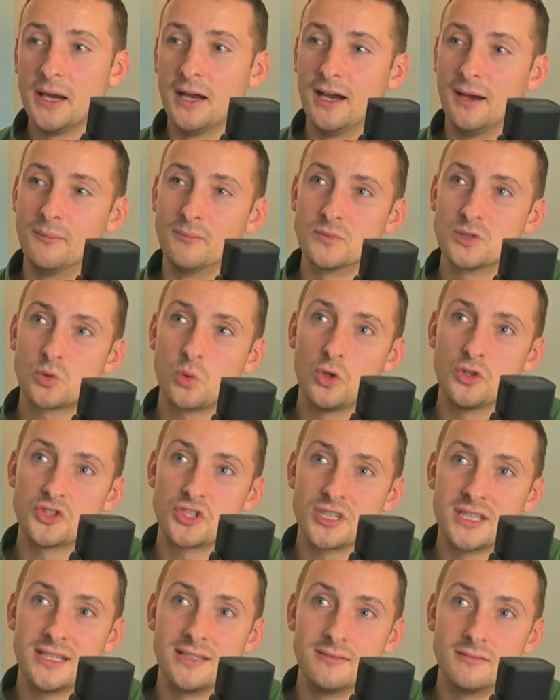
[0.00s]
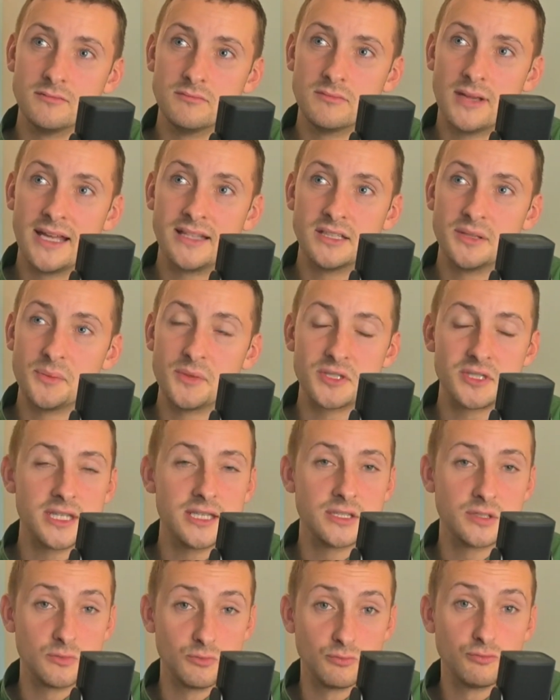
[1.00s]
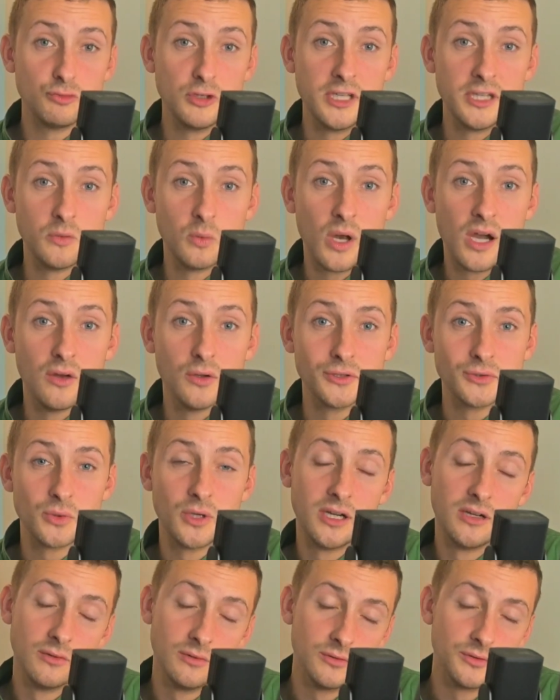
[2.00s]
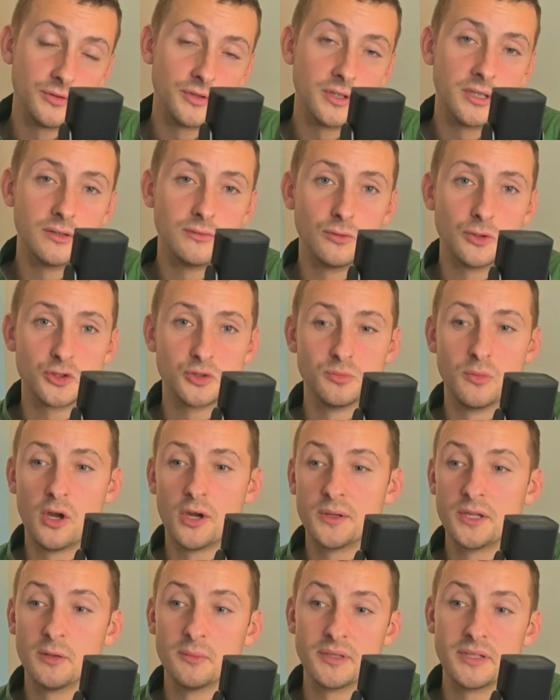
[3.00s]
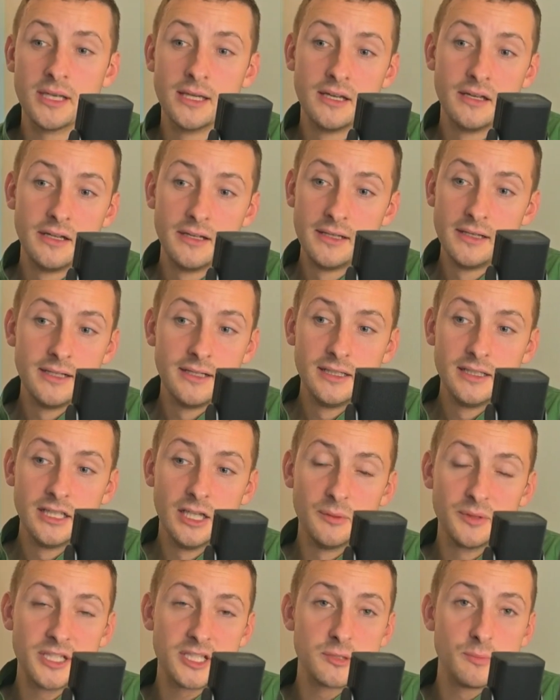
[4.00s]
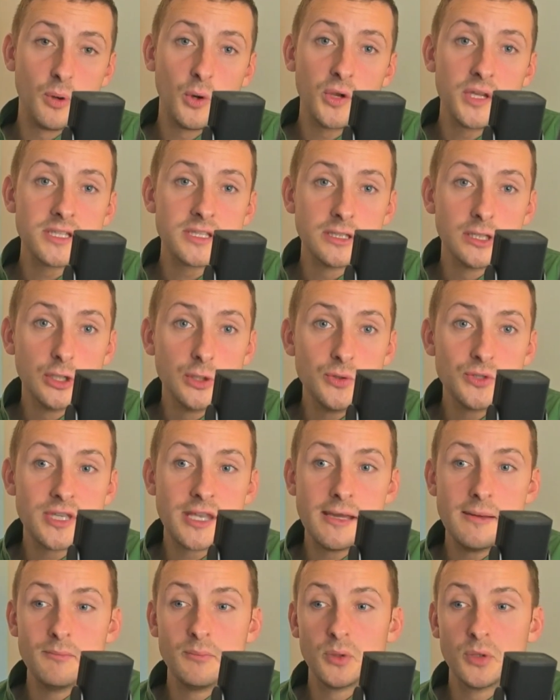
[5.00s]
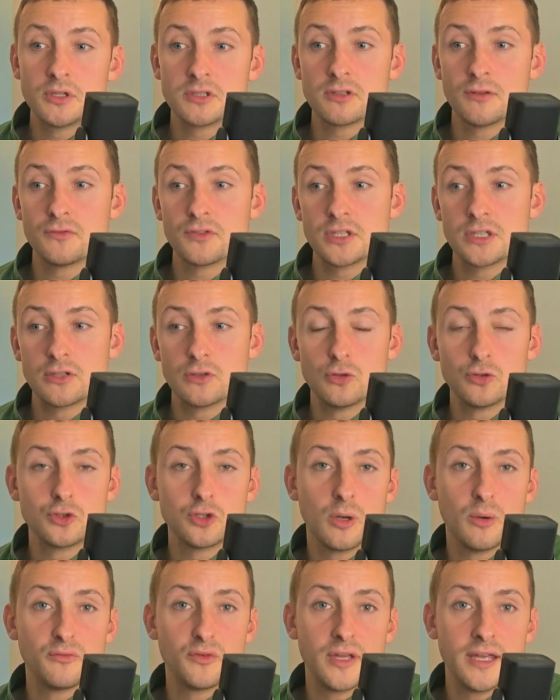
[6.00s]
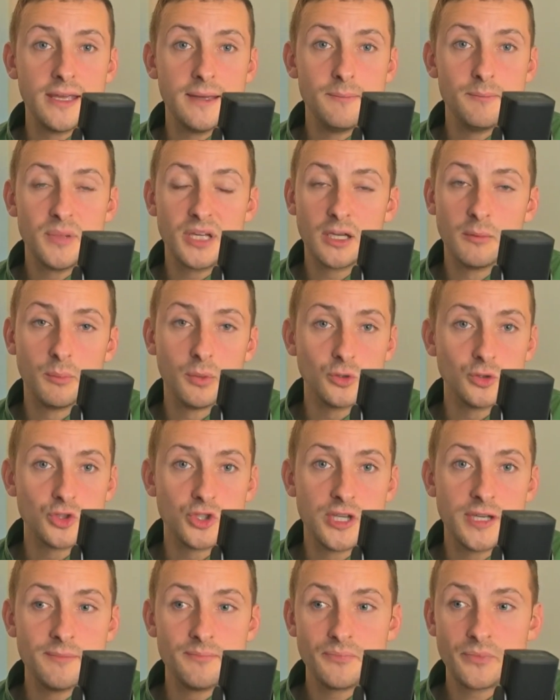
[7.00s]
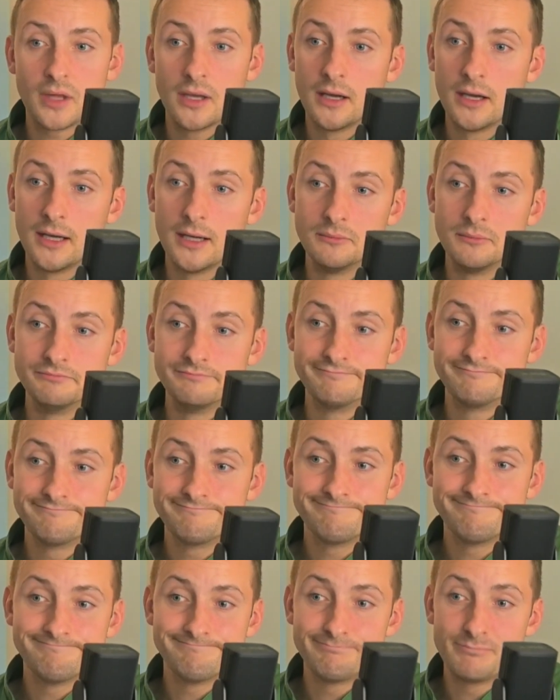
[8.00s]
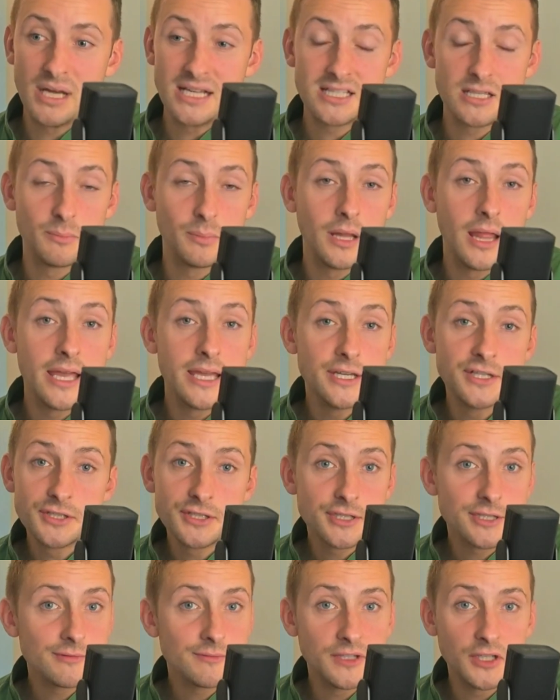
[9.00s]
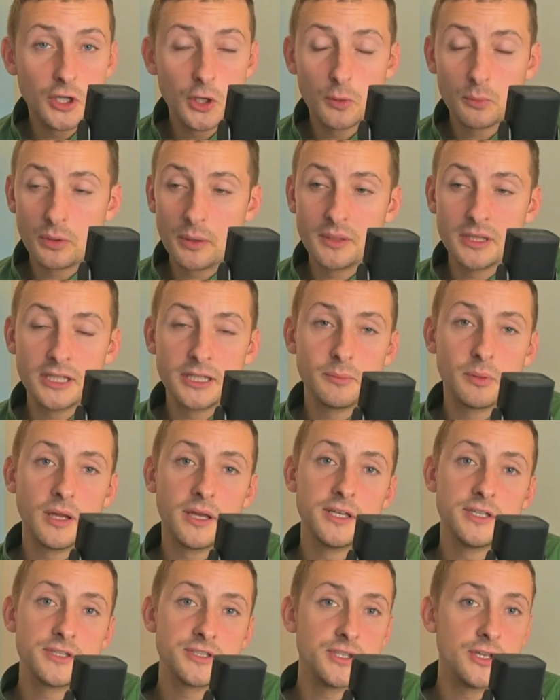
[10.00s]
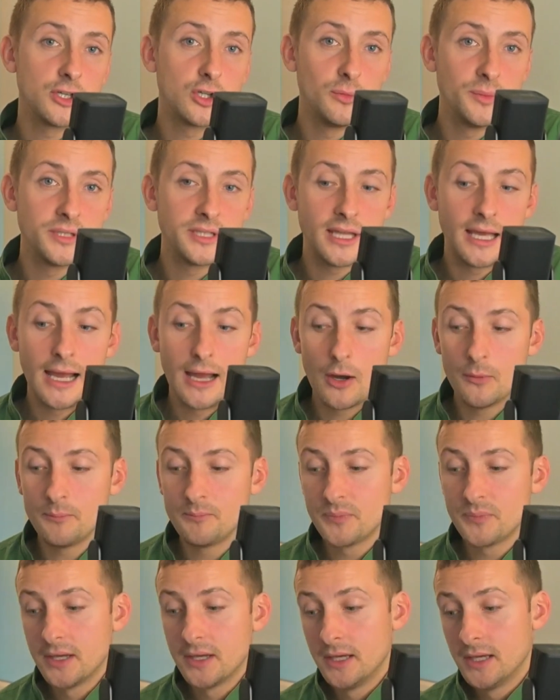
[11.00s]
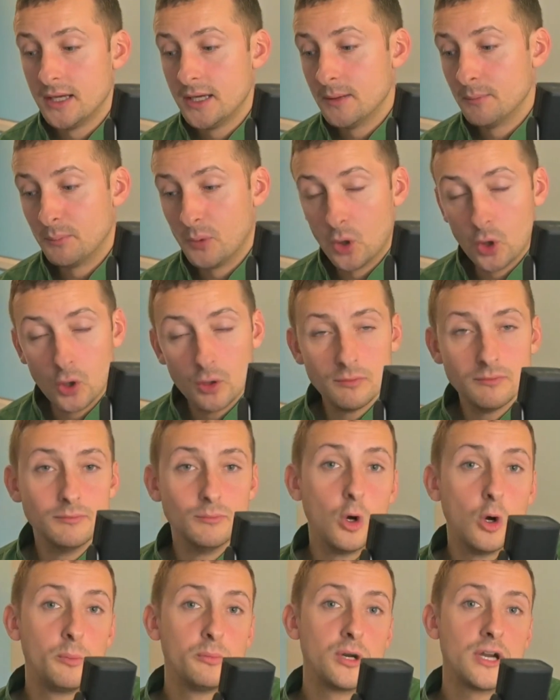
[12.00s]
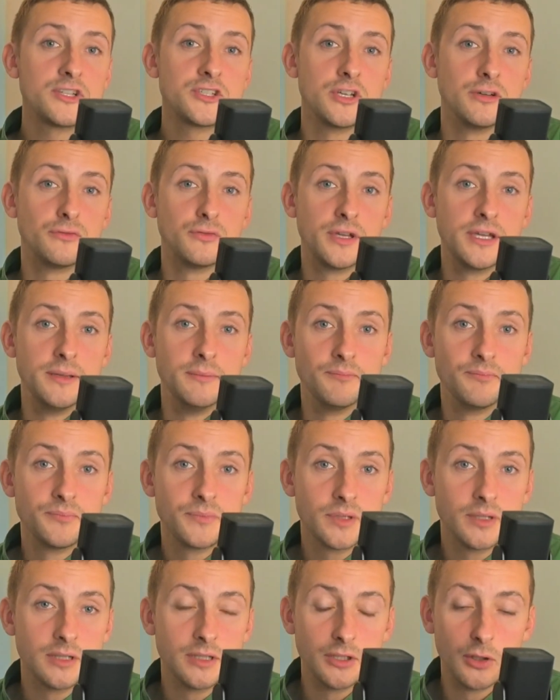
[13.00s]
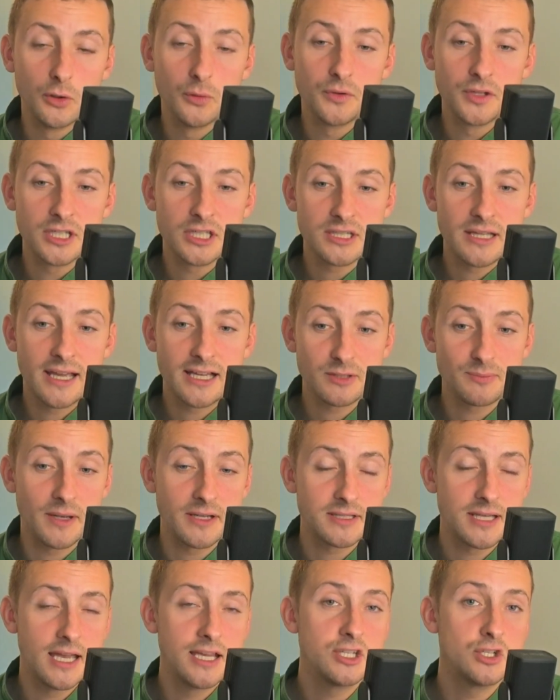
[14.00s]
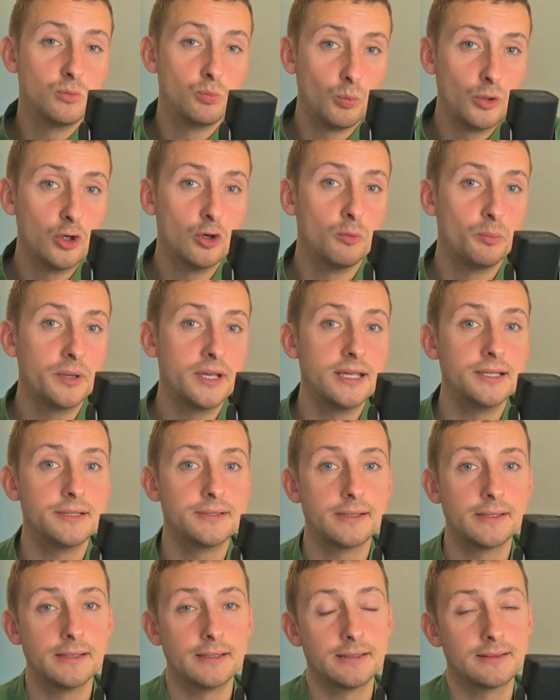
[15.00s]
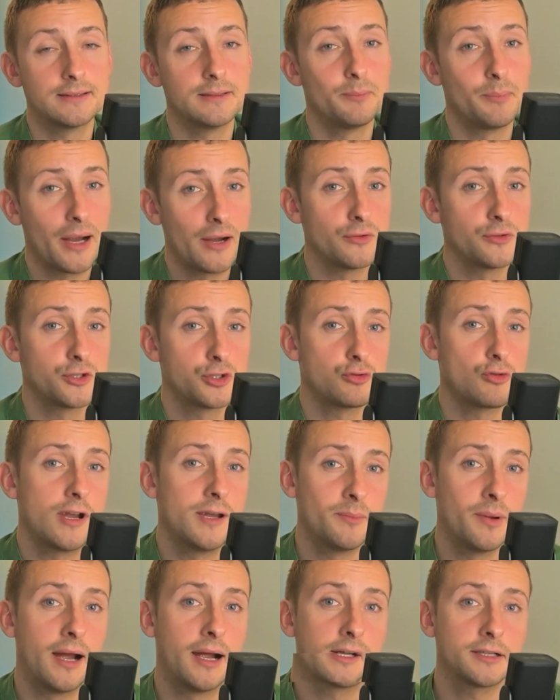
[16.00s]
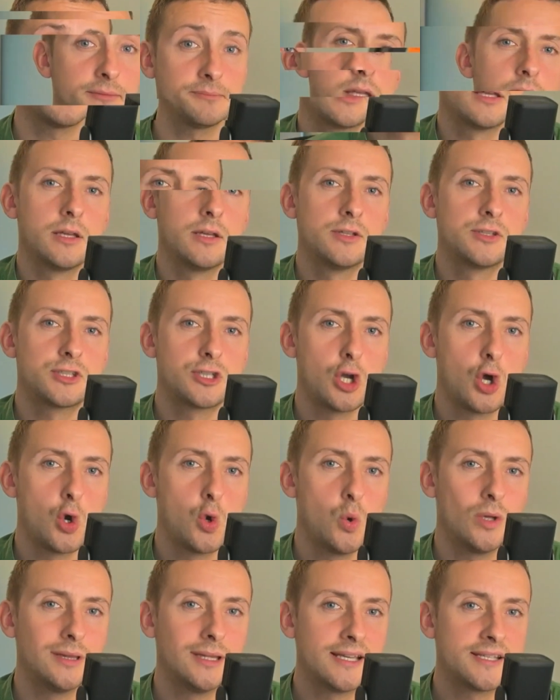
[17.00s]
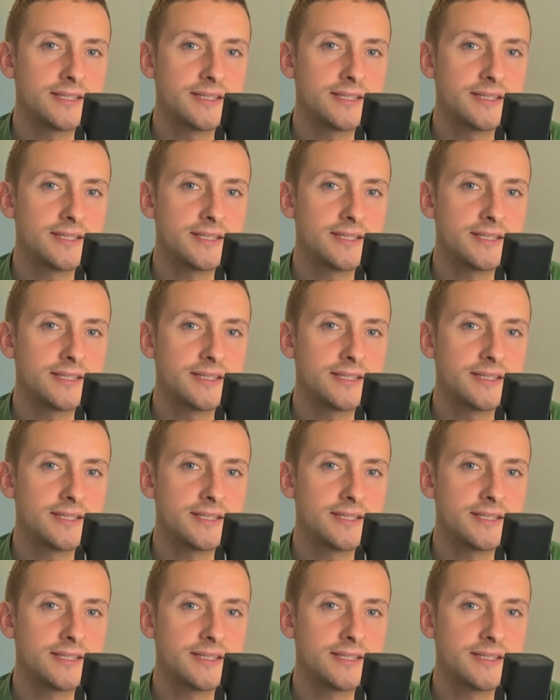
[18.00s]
Swansea ended the season really well as well under Russell Martin. They'll be disappointed to lose him, but it's obviously a good job for him. Bigger budget, better players, Premier League players that are coming down, but more pressure for him. The expectation will be to bounce straight back. So Leicester